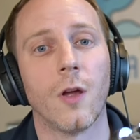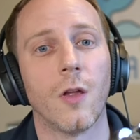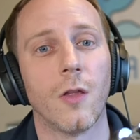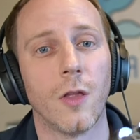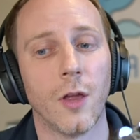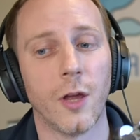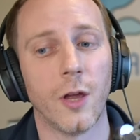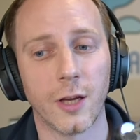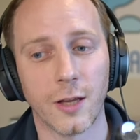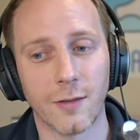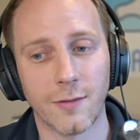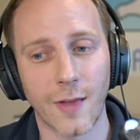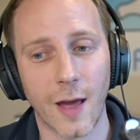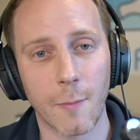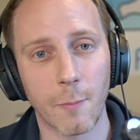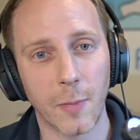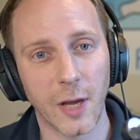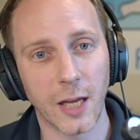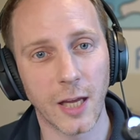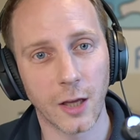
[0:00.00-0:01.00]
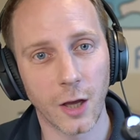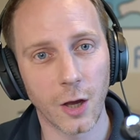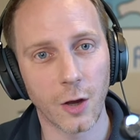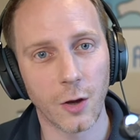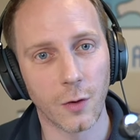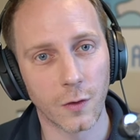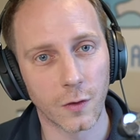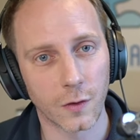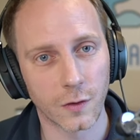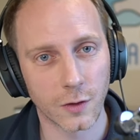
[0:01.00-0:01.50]
that could then be
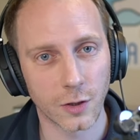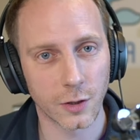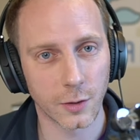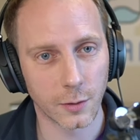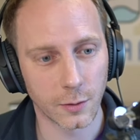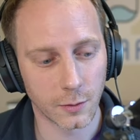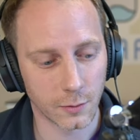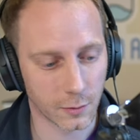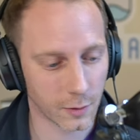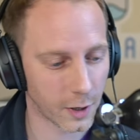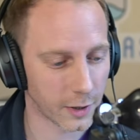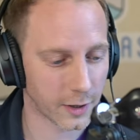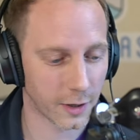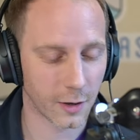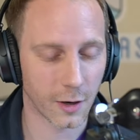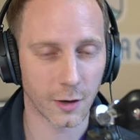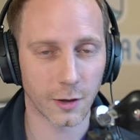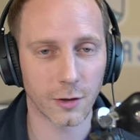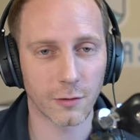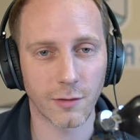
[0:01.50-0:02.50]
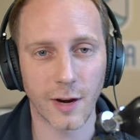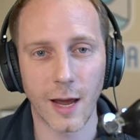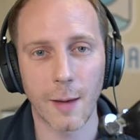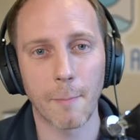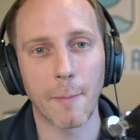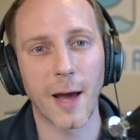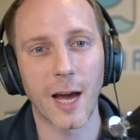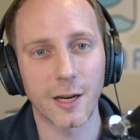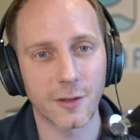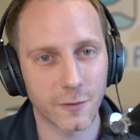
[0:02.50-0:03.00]
used to, I don't know, create a
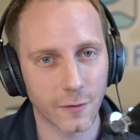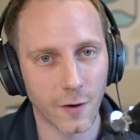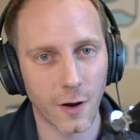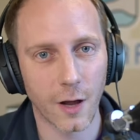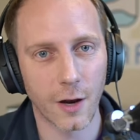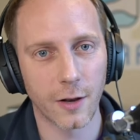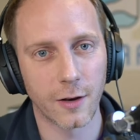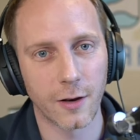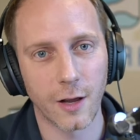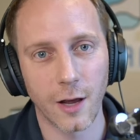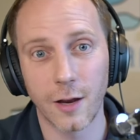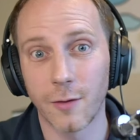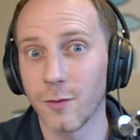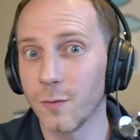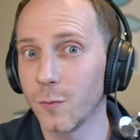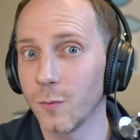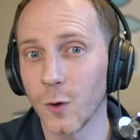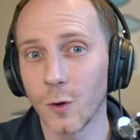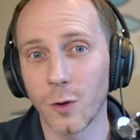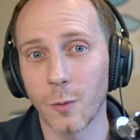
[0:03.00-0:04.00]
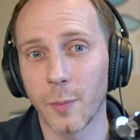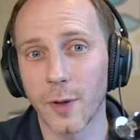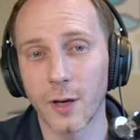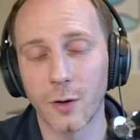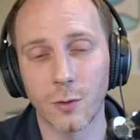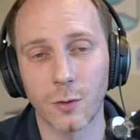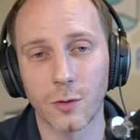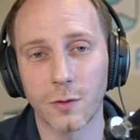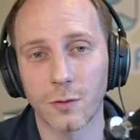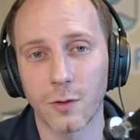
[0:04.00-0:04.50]
batch file and, and do the
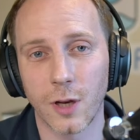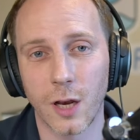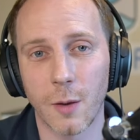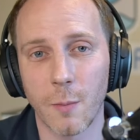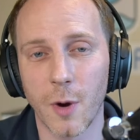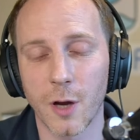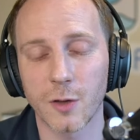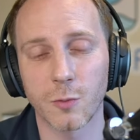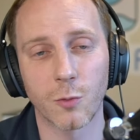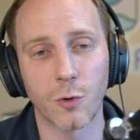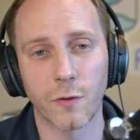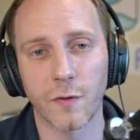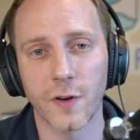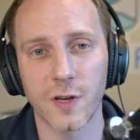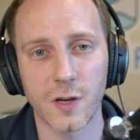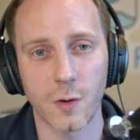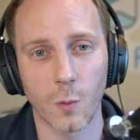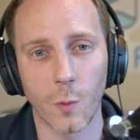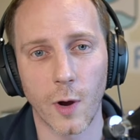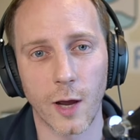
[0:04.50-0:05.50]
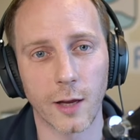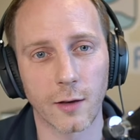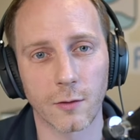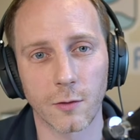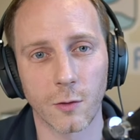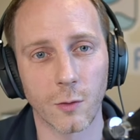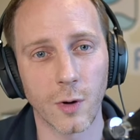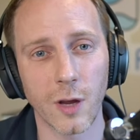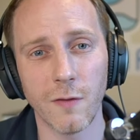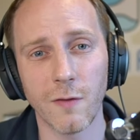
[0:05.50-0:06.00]
build in a much more efficient way,
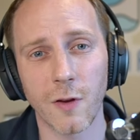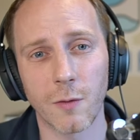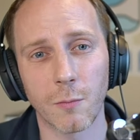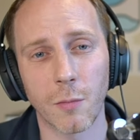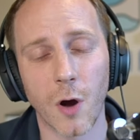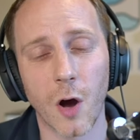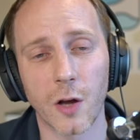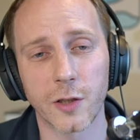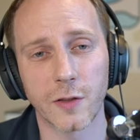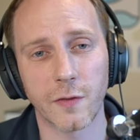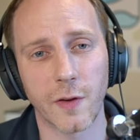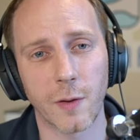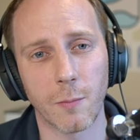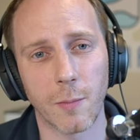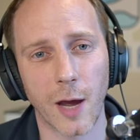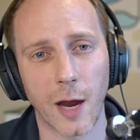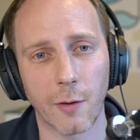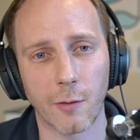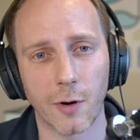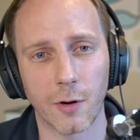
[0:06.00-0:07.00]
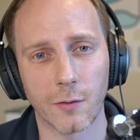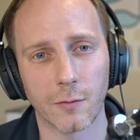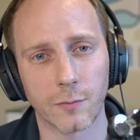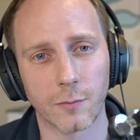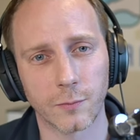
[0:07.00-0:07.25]
or even parts of it in parallel.